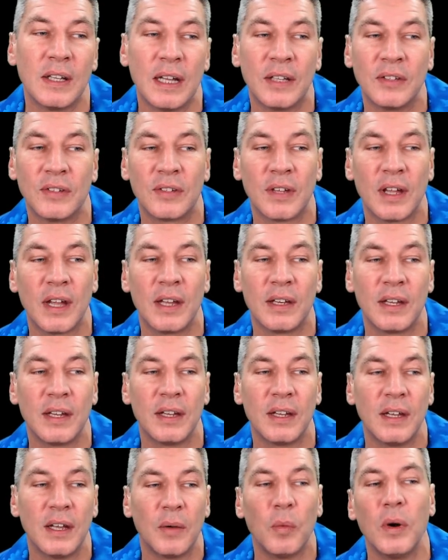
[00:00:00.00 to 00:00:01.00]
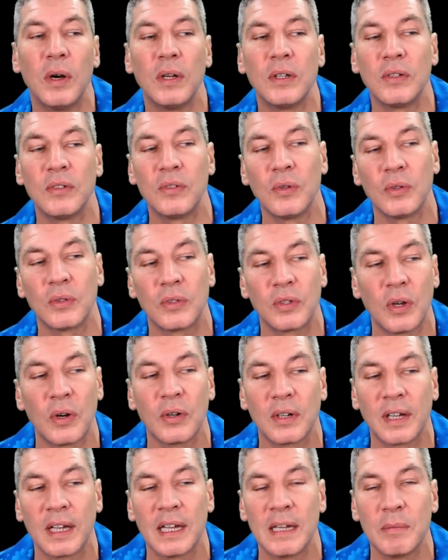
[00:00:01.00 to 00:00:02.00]
and said, "Why does your
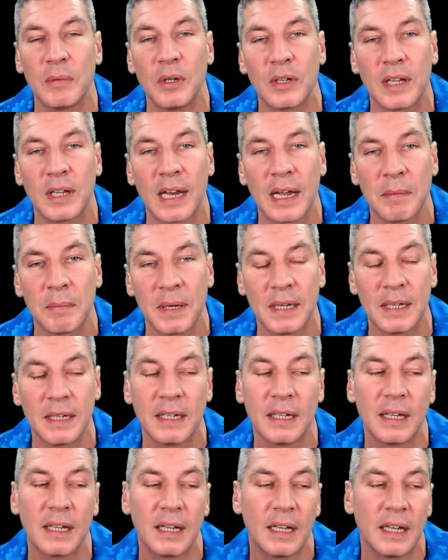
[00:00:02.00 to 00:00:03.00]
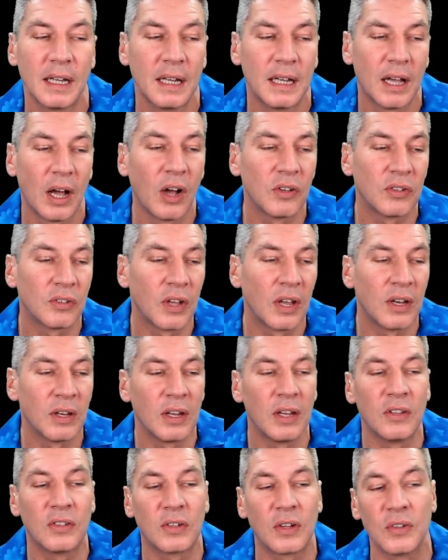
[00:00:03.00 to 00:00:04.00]
dog keep looking at me?" I said,
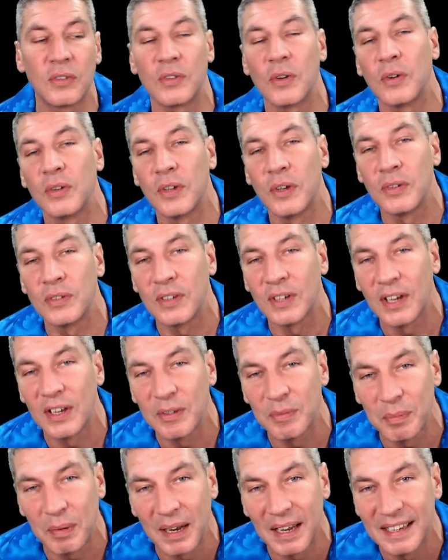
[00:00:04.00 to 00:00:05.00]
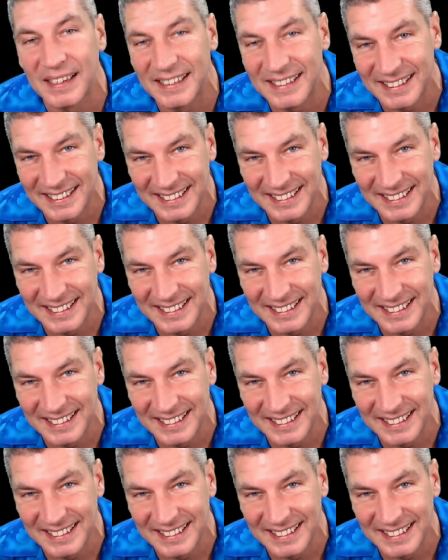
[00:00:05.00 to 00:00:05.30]
"It's because you're using his plate."